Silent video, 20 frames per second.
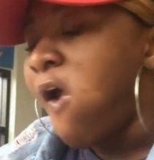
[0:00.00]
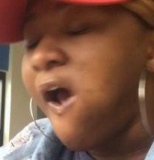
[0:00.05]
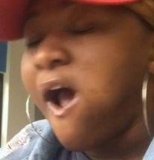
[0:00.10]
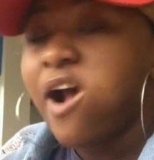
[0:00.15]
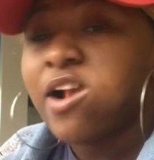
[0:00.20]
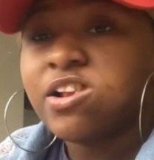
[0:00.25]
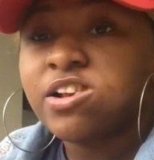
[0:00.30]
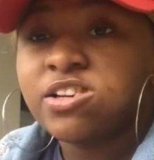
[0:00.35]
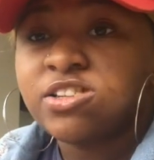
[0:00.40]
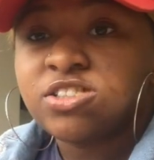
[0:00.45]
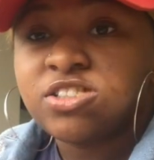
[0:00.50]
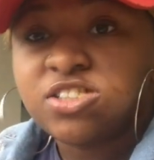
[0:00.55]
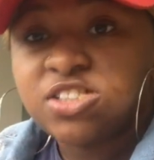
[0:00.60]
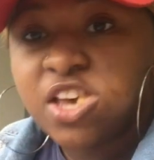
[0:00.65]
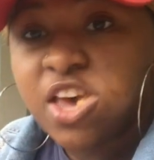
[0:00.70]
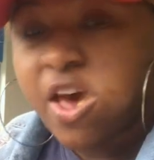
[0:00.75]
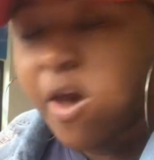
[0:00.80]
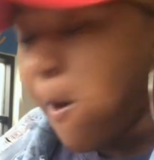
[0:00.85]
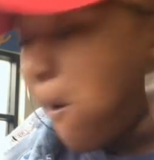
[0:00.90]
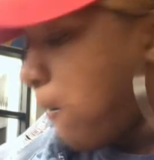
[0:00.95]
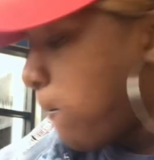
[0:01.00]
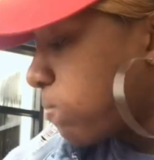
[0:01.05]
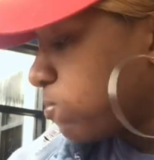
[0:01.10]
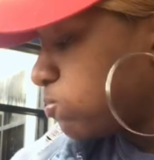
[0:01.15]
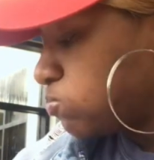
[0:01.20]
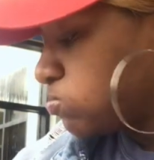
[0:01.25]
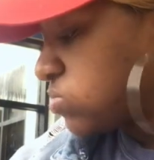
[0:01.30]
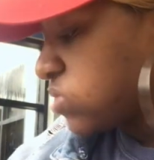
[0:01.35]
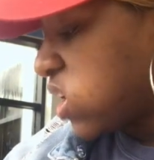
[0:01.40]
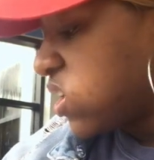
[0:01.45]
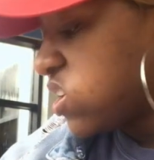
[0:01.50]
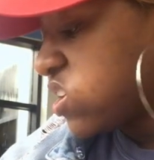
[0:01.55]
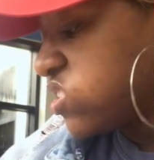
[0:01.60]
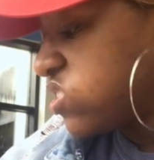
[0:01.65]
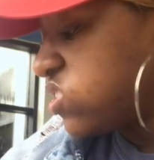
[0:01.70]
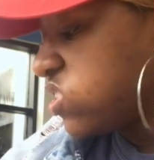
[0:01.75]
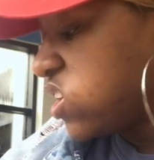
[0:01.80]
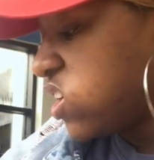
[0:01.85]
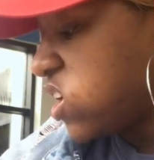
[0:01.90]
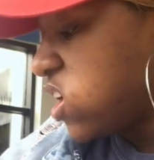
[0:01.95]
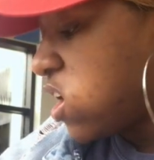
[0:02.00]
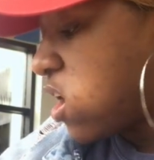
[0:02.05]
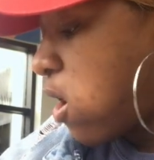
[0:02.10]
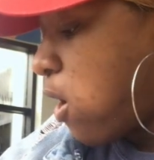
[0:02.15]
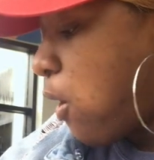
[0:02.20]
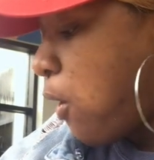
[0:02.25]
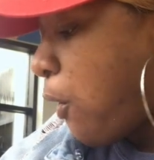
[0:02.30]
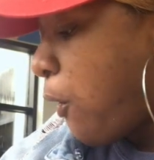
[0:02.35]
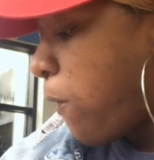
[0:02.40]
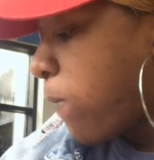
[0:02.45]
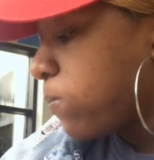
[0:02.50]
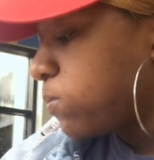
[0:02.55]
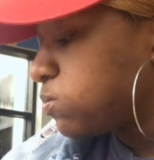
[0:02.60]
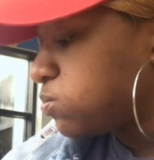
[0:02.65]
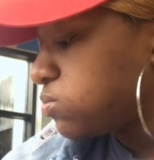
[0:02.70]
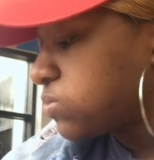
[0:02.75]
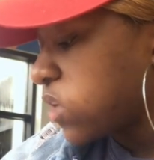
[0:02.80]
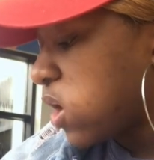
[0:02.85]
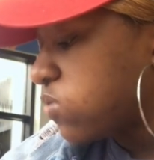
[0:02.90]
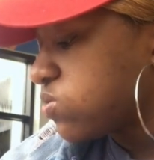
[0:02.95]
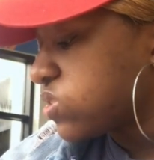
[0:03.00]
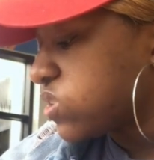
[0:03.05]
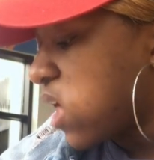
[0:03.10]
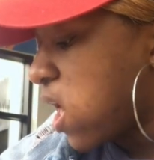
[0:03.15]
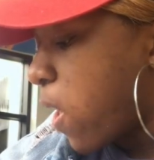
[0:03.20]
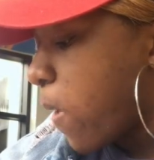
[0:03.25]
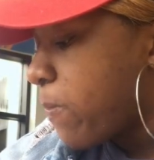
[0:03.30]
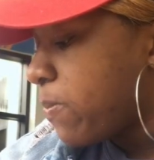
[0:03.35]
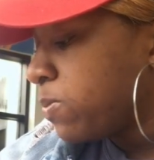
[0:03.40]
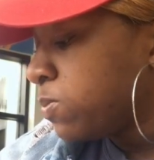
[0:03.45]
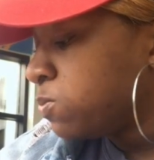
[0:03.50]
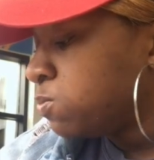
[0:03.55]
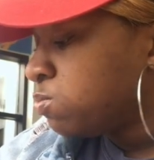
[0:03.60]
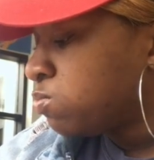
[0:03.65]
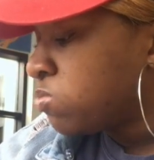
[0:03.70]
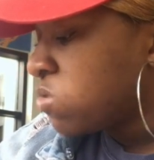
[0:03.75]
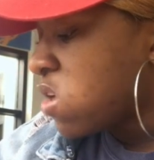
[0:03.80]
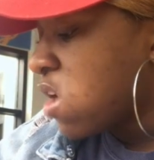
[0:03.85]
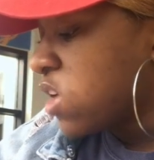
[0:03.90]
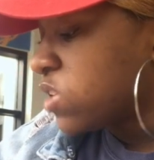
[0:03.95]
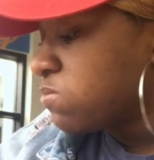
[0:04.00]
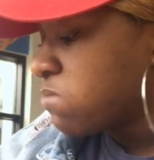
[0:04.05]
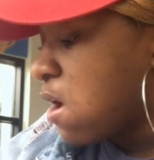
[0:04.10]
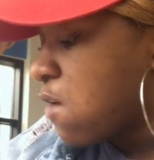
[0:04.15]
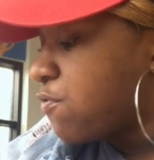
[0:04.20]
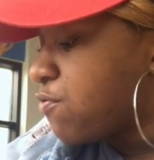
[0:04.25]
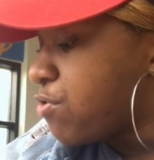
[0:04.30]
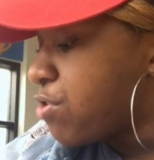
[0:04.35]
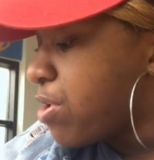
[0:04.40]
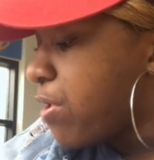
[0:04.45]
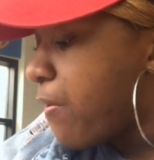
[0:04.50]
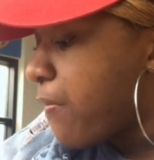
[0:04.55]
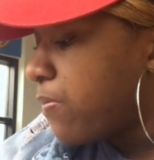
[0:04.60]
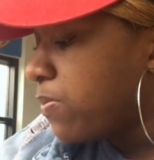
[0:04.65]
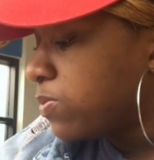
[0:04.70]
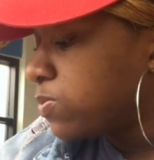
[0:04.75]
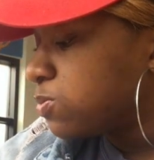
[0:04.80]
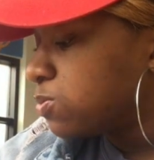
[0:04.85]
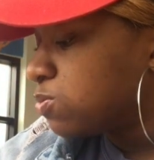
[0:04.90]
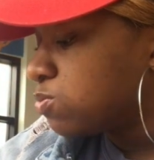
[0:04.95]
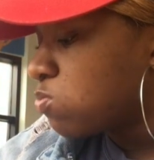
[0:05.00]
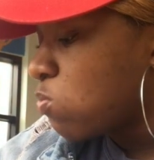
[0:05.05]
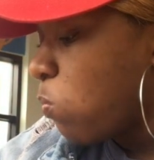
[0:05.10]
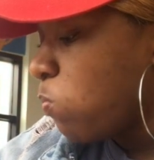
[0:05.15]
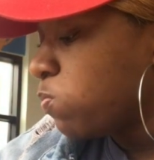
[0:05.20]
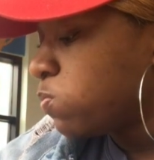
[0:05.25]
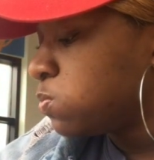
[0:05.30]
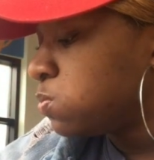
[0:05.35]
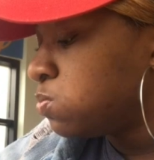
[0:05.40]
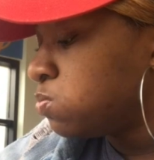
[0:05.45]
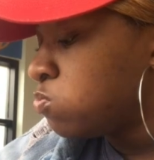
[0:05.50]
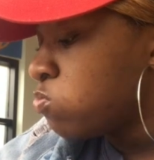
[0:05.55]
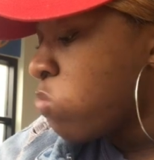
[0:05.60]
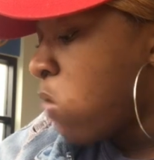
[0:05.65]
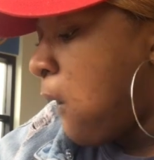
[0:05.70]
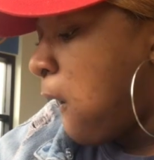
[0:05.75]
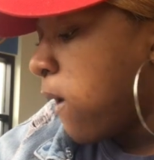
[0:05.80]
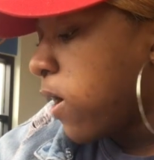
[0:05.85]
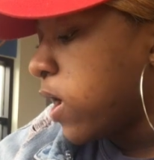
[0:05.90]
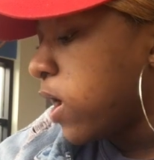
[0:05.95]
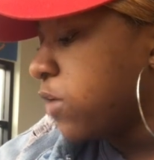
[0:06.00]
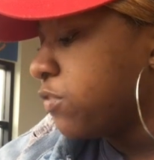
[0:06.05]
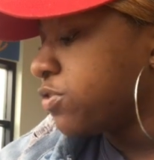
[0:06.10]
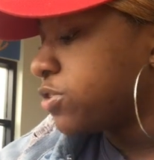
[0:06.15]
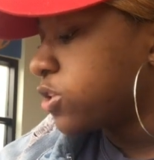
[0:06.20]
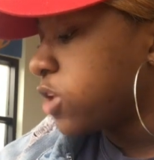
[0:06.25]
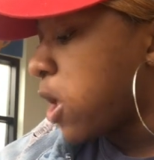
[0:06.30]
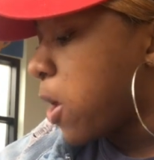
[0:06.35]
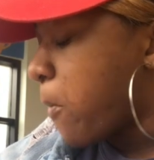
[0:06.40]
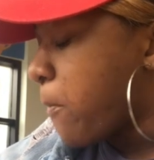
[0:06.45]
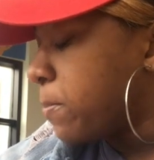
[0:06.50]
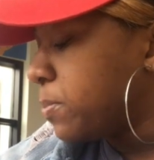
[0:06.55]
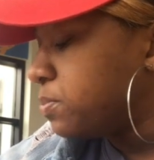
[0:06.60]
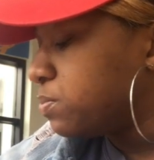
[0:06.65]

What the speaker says: I didn't see it. I didn't see it at all. I was like, "That's my friend." Everything.